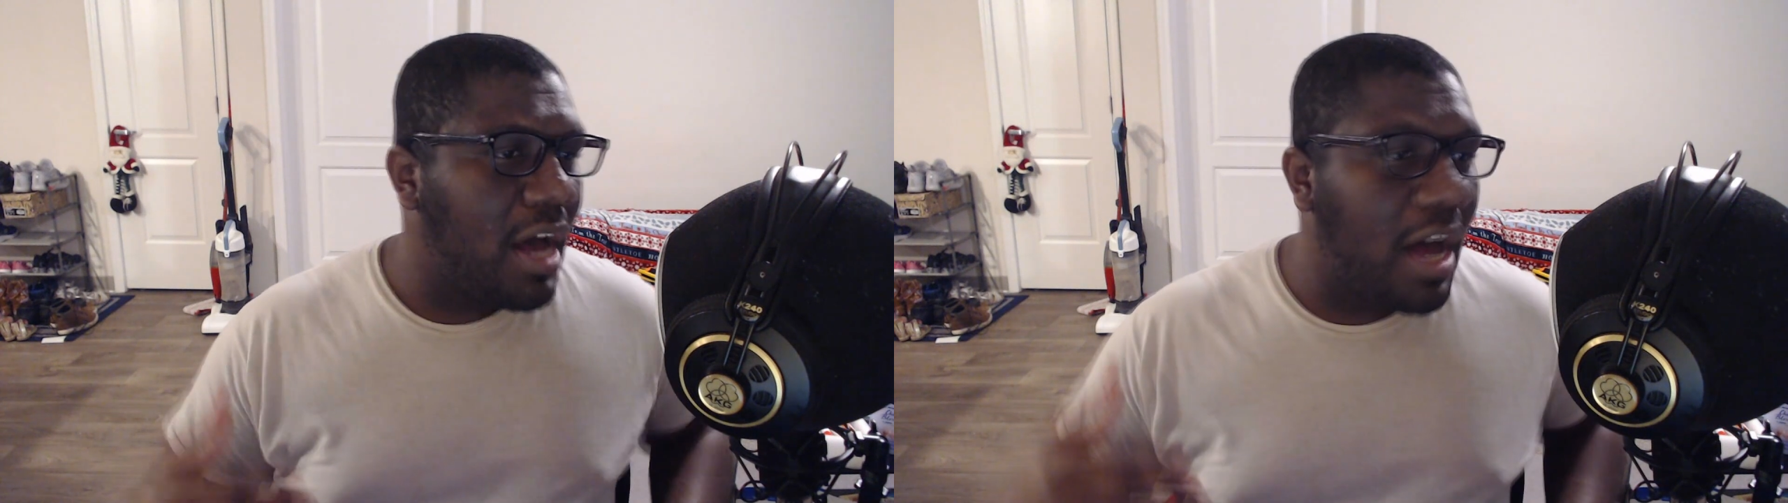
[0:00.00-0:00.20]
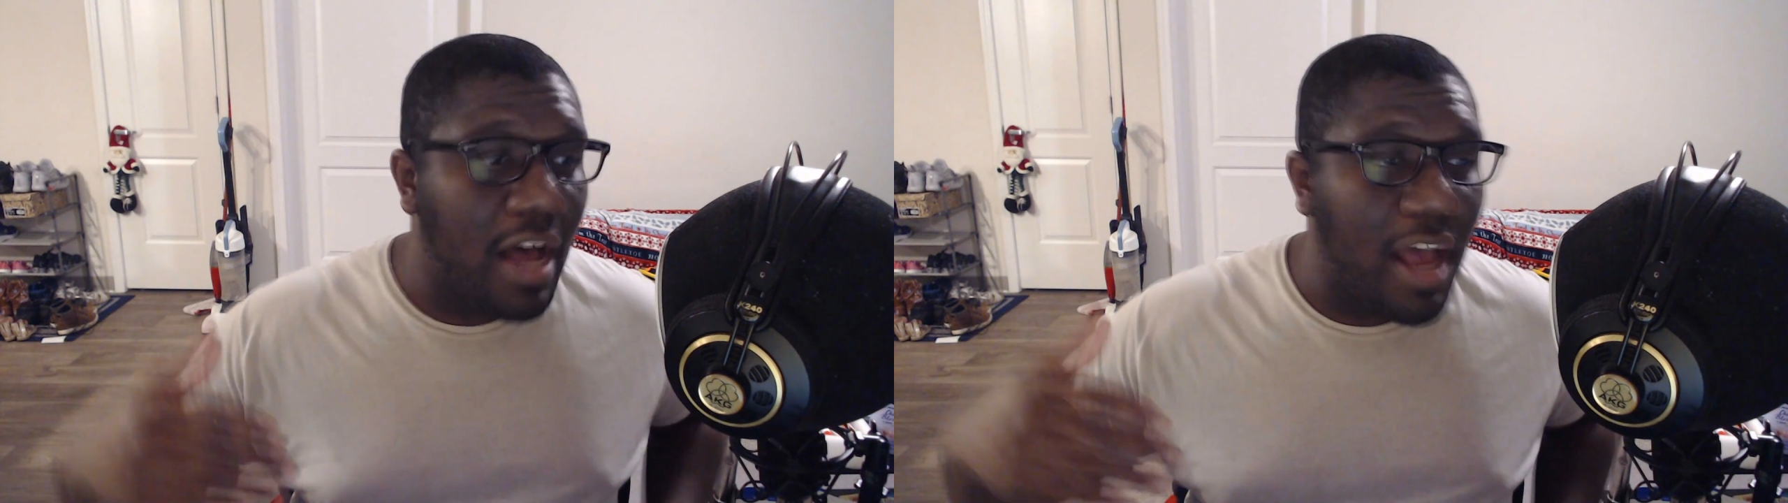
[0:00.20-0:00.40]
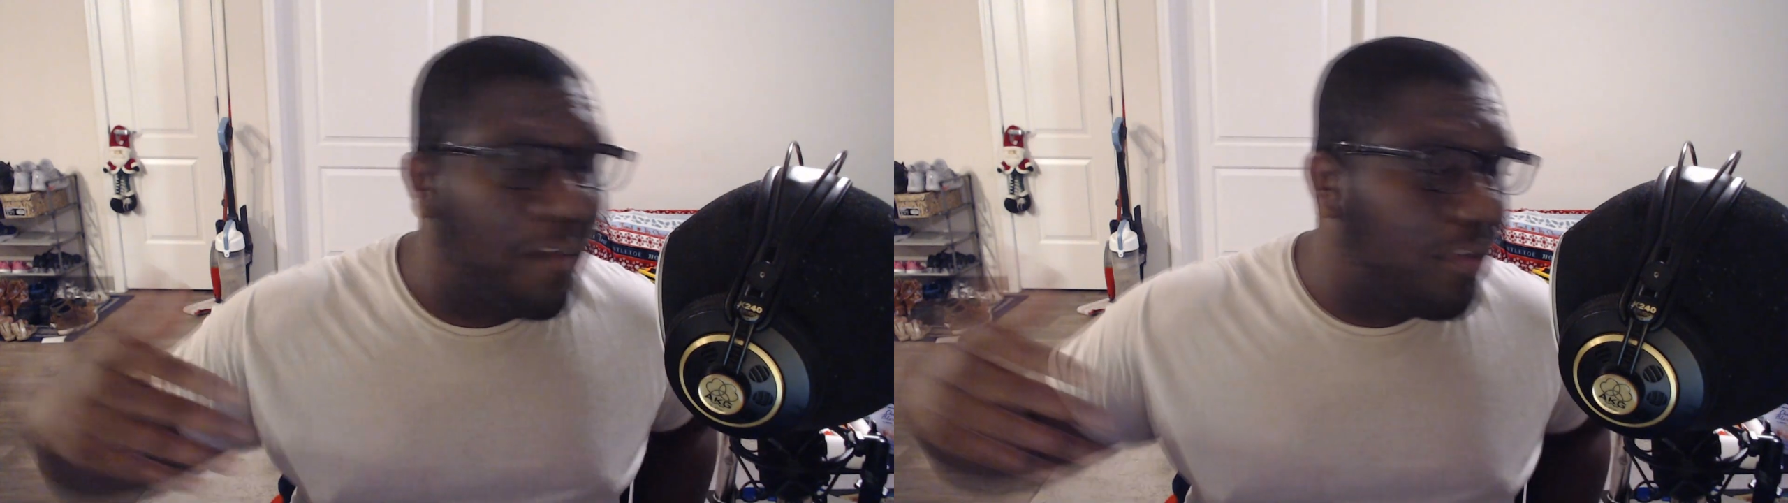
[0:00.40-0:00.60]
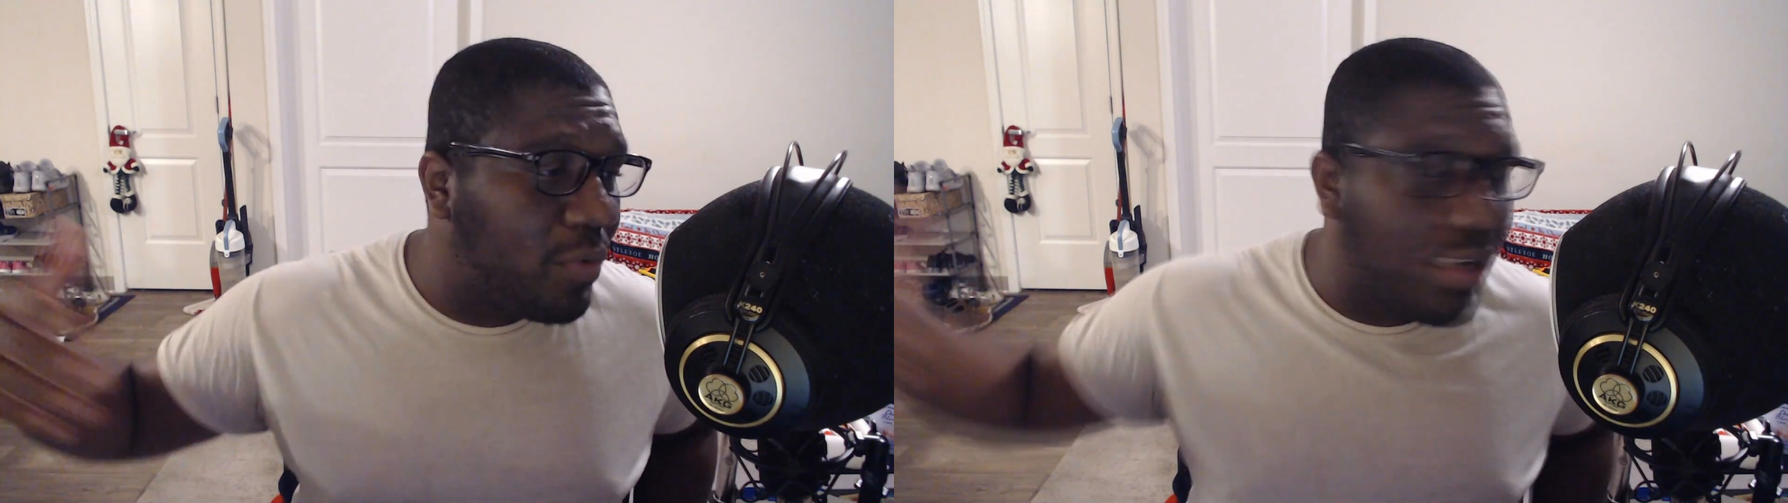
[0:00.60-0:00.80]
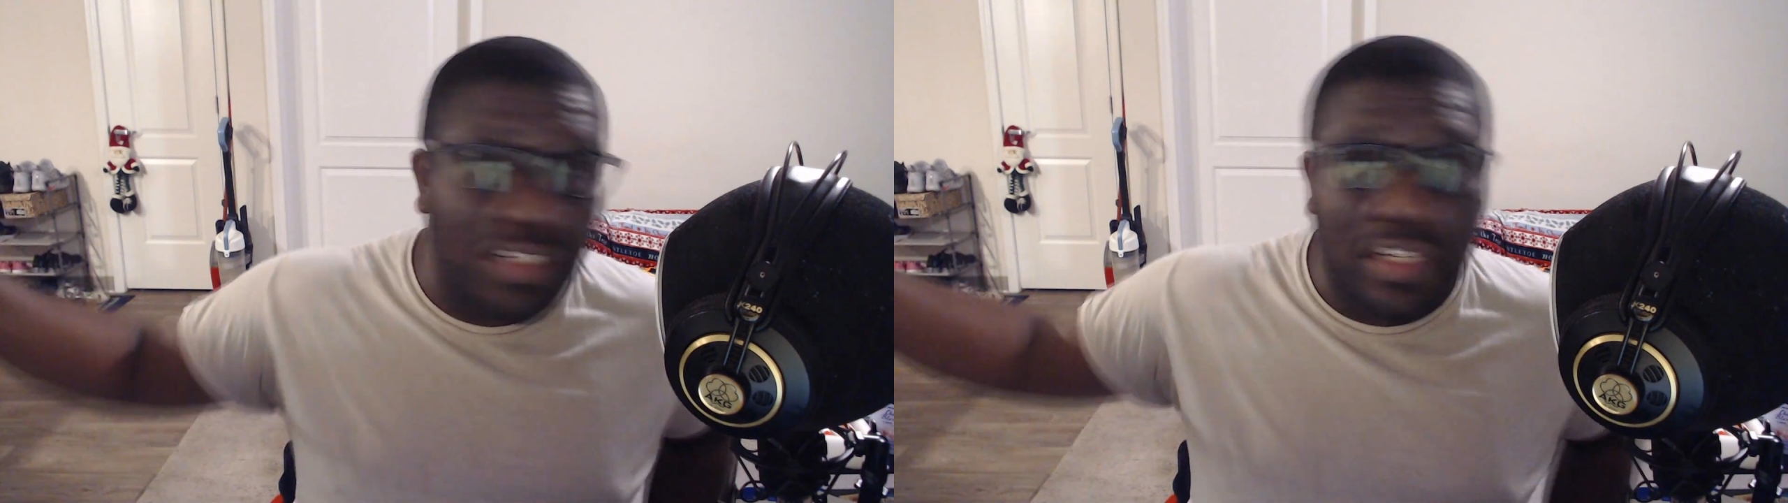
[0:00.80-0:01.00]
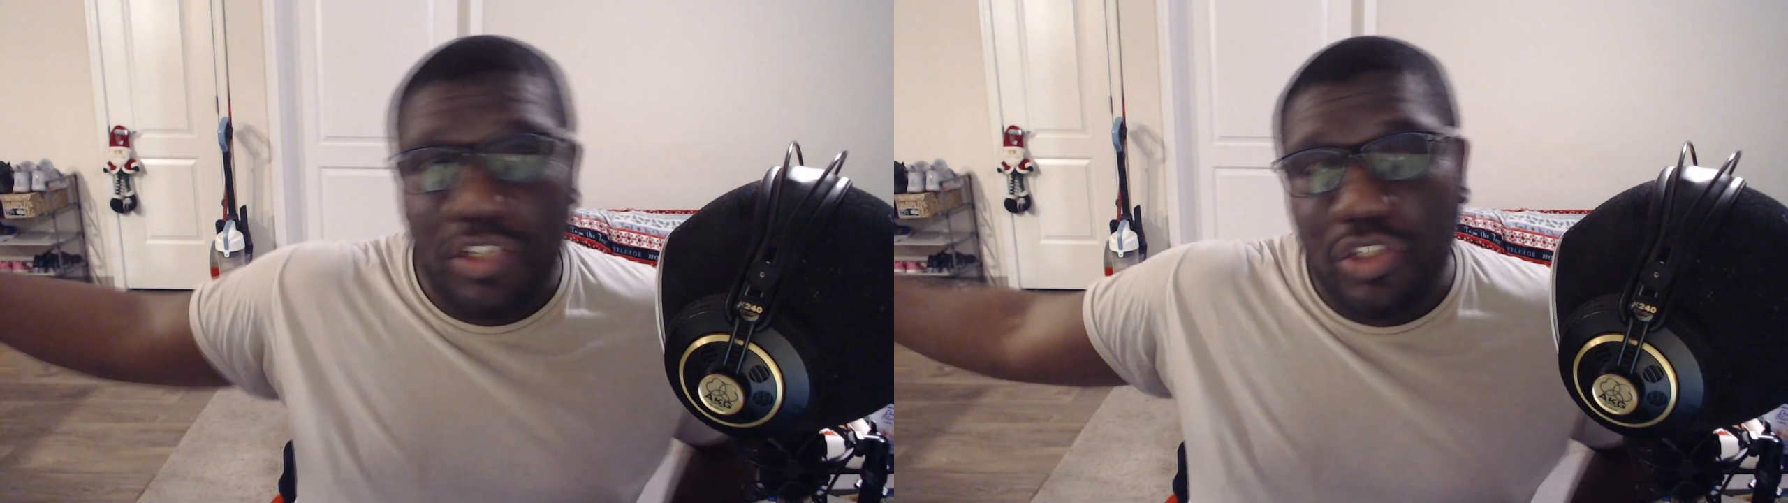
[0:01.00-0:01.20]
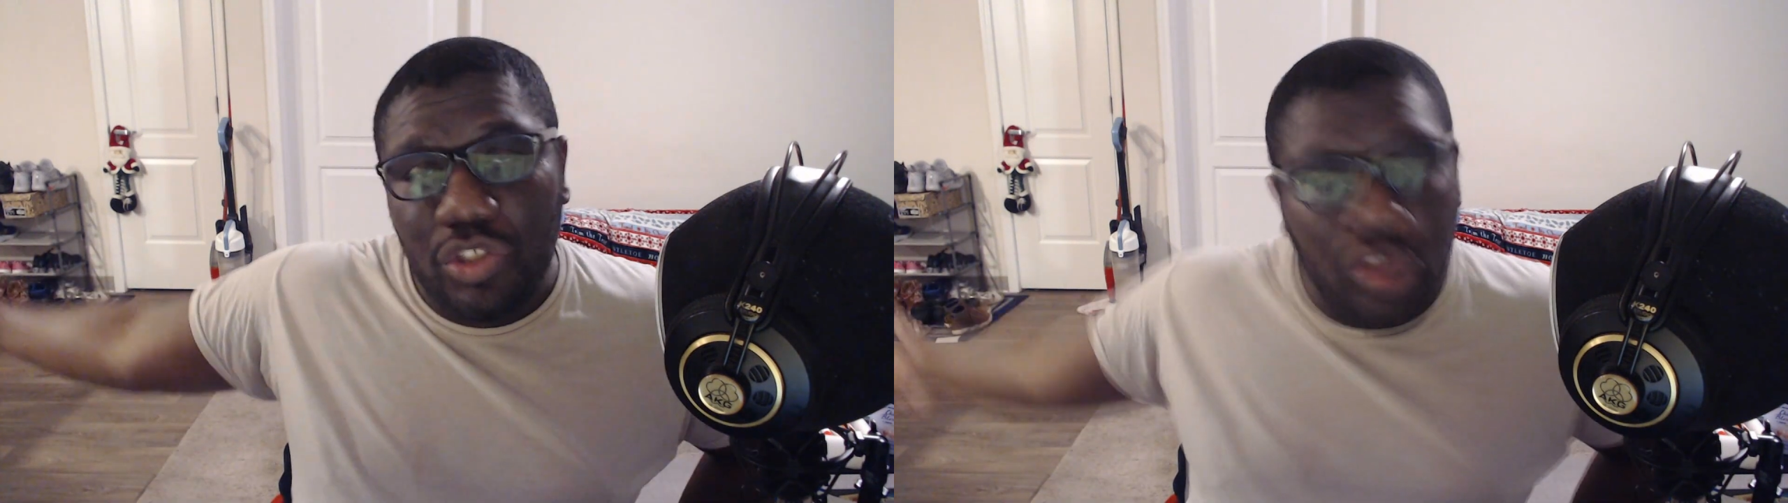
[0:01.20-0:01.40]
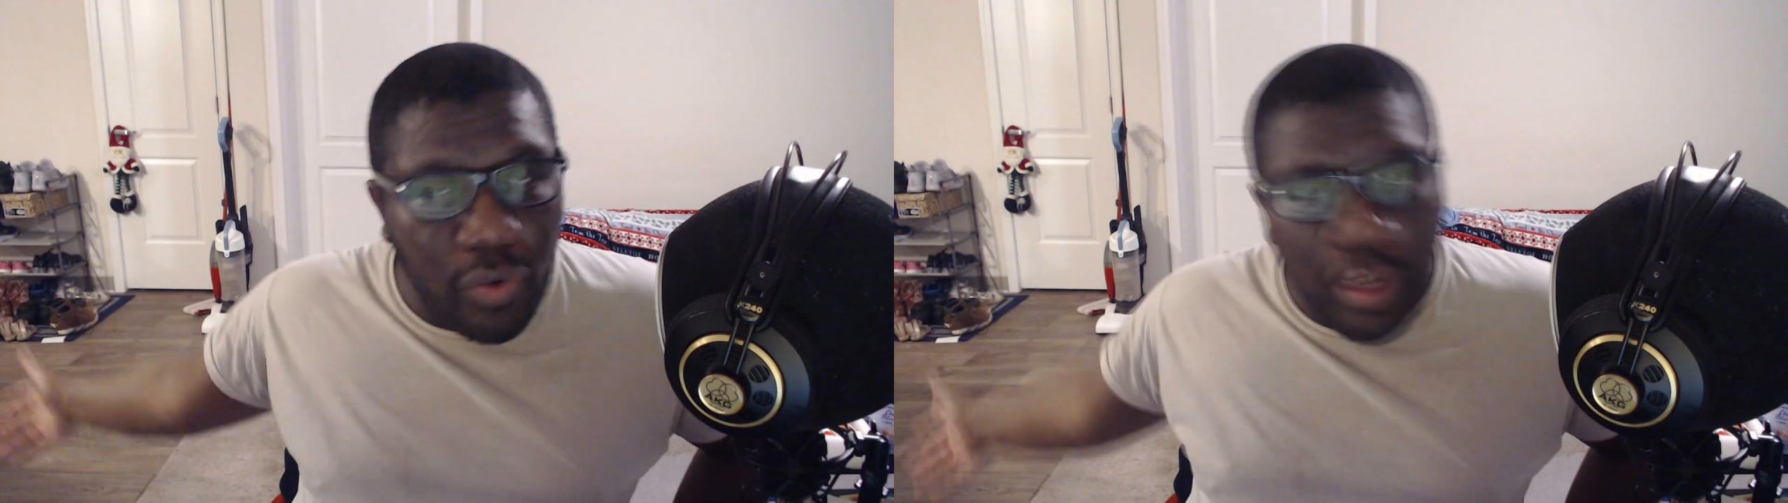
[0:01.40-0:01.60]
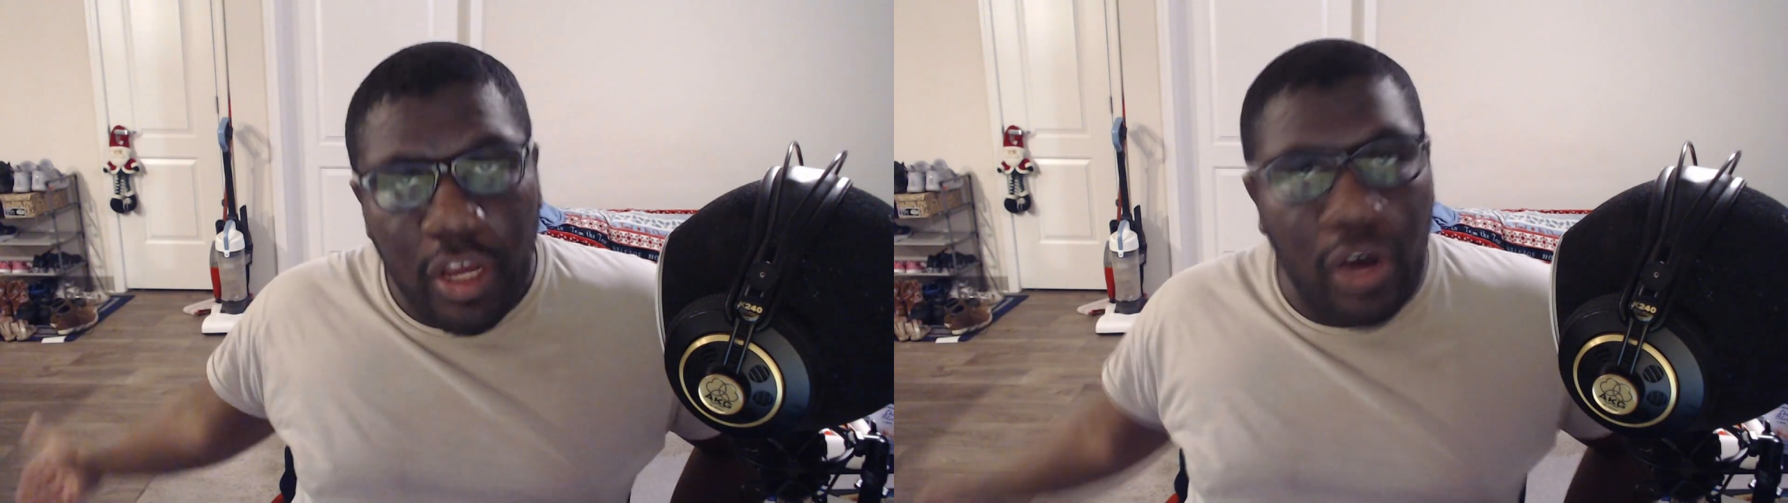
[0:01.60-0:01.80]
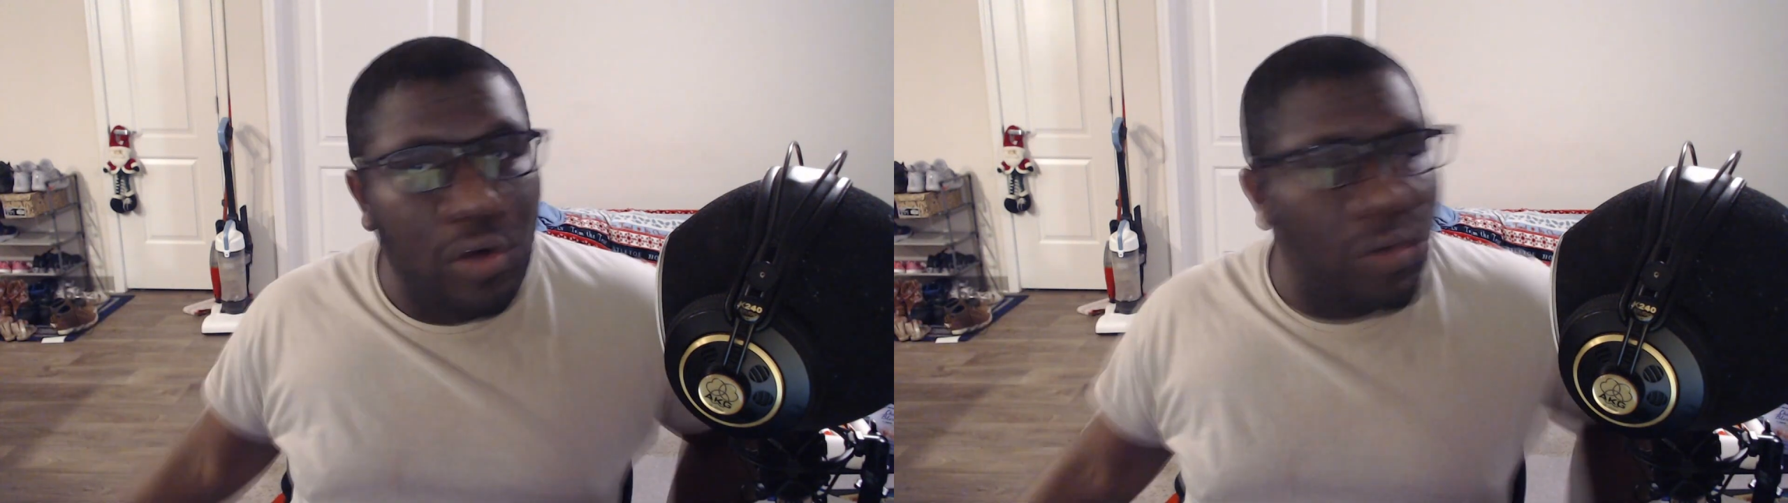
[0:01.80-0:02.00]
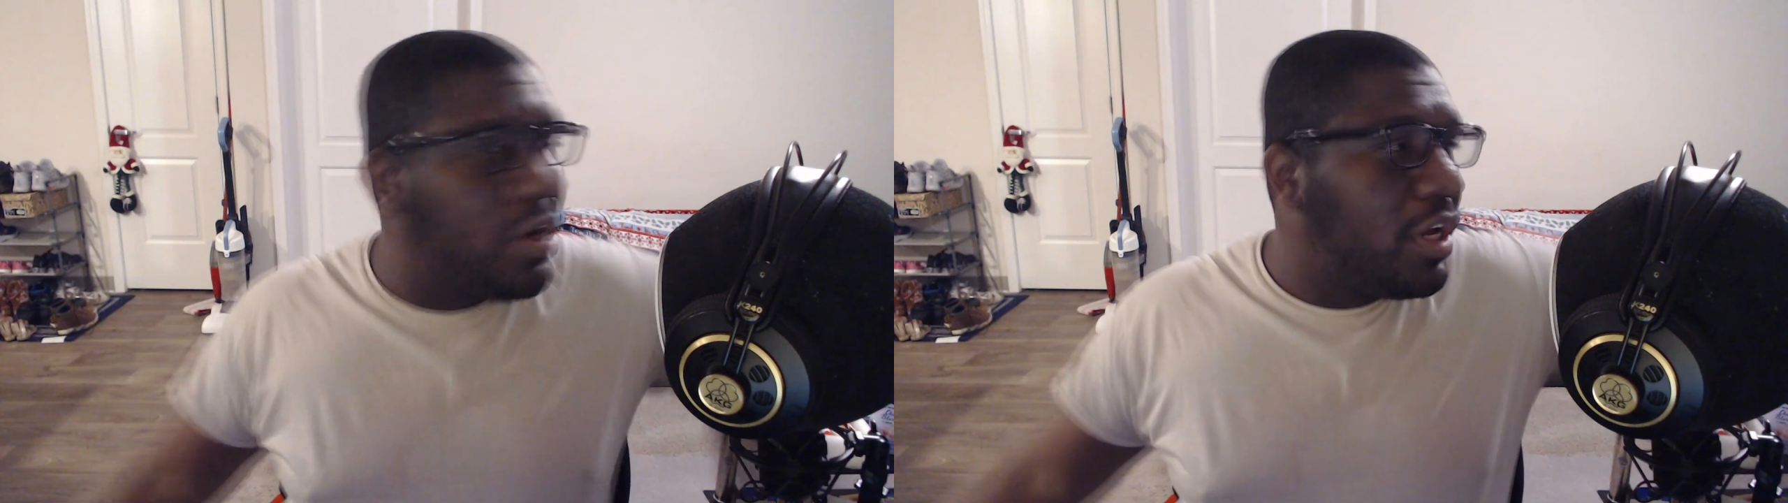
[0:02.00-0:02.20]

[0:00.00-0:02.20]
Everyone's in a studio.